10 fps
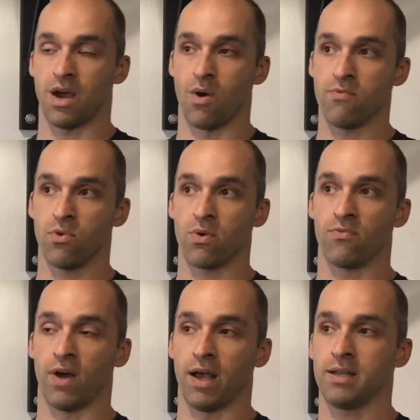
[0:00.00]
However, we
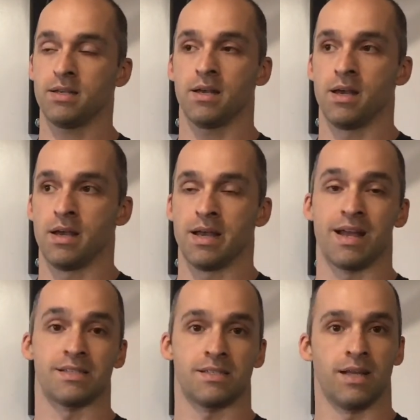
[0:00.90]
find
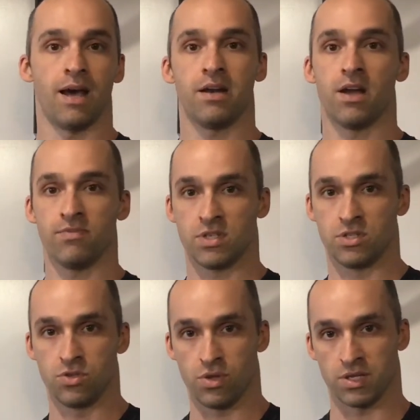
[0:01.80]
it's not enough to
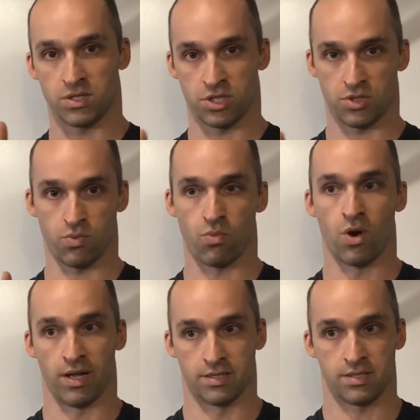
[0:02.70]
do this just
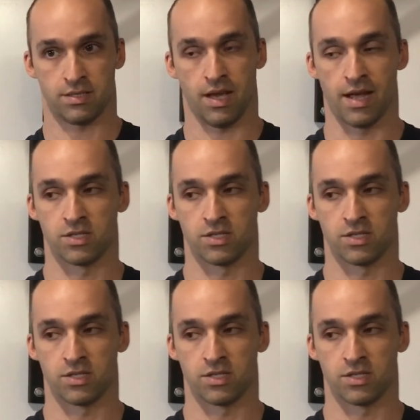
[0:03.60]
once, okay?